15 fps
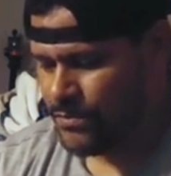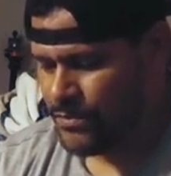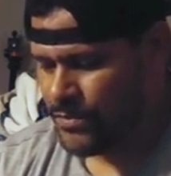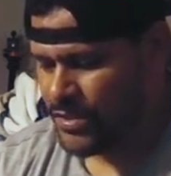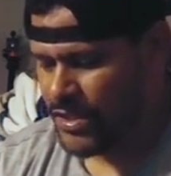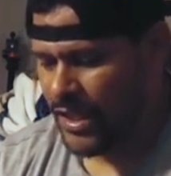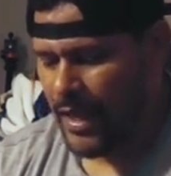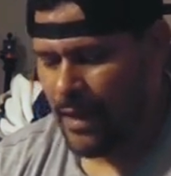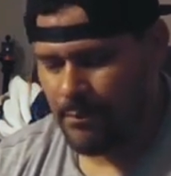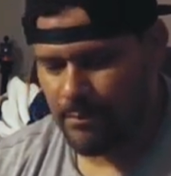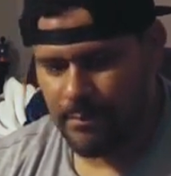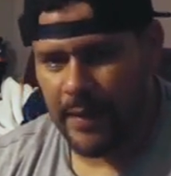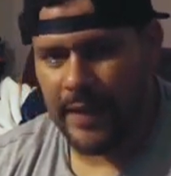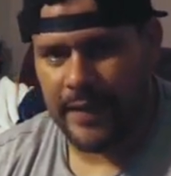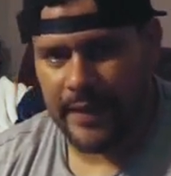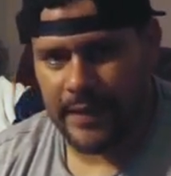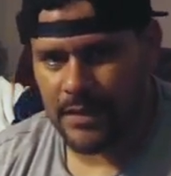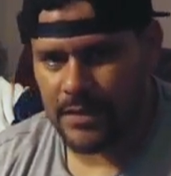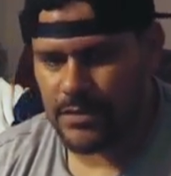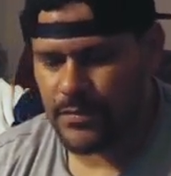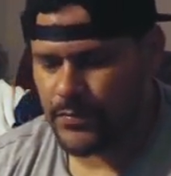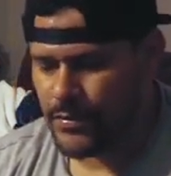slim
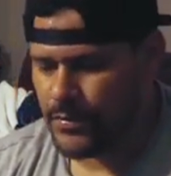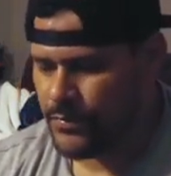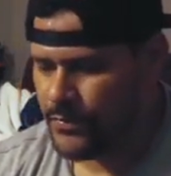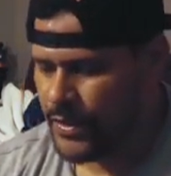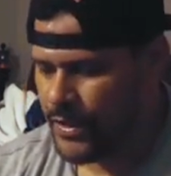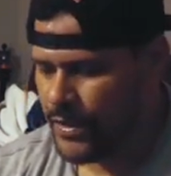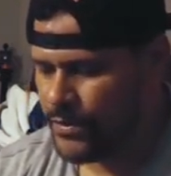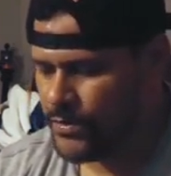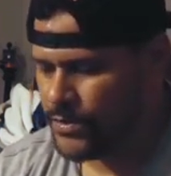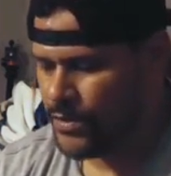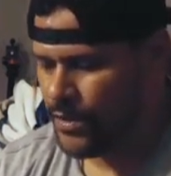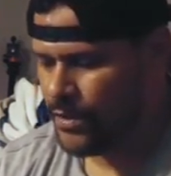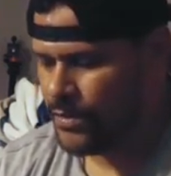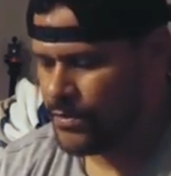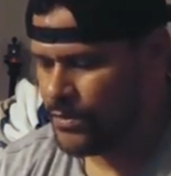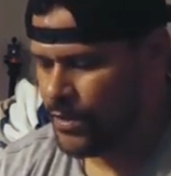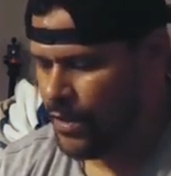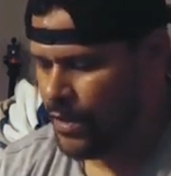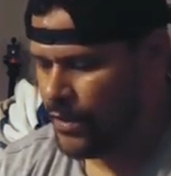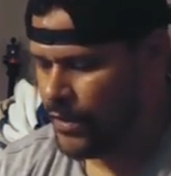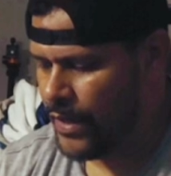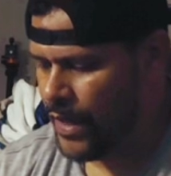pickings for videos
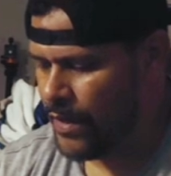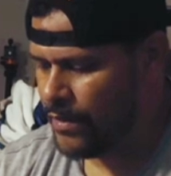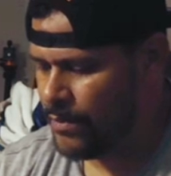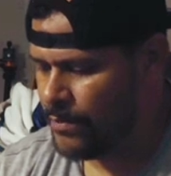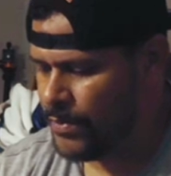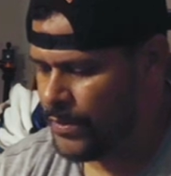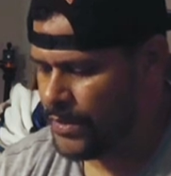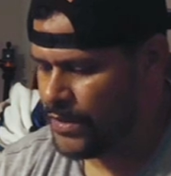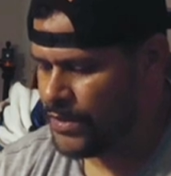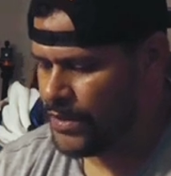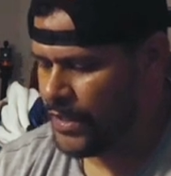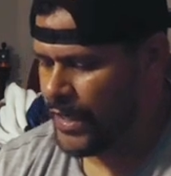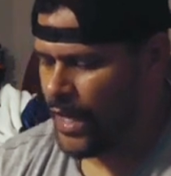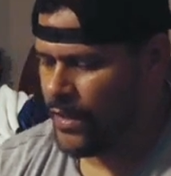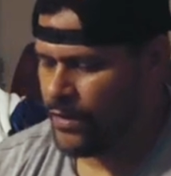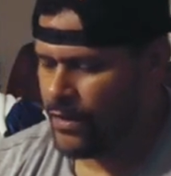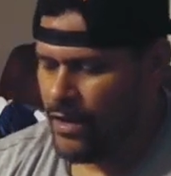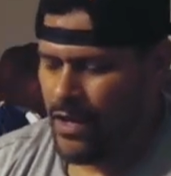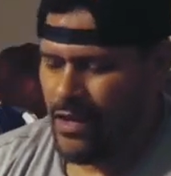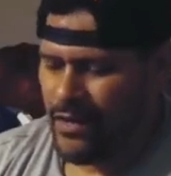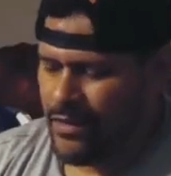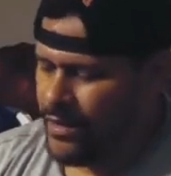on how to put these together.
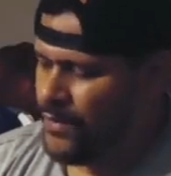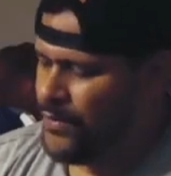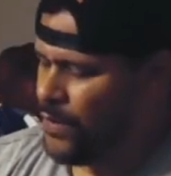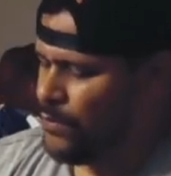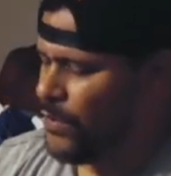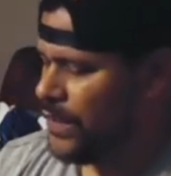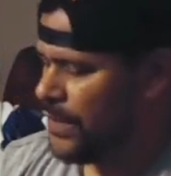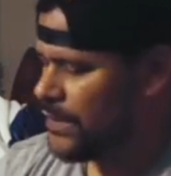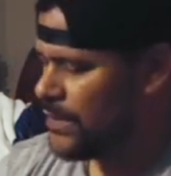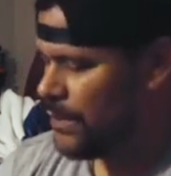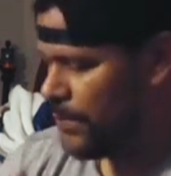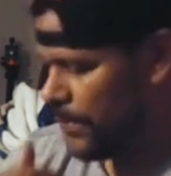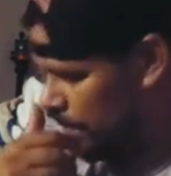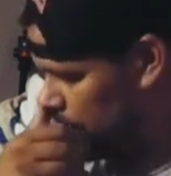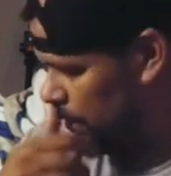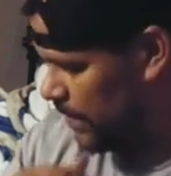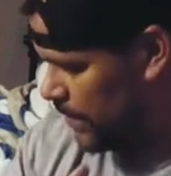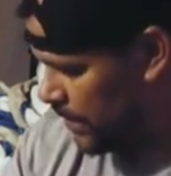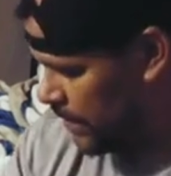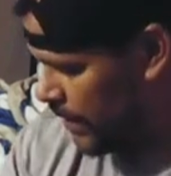They're really simple, as you can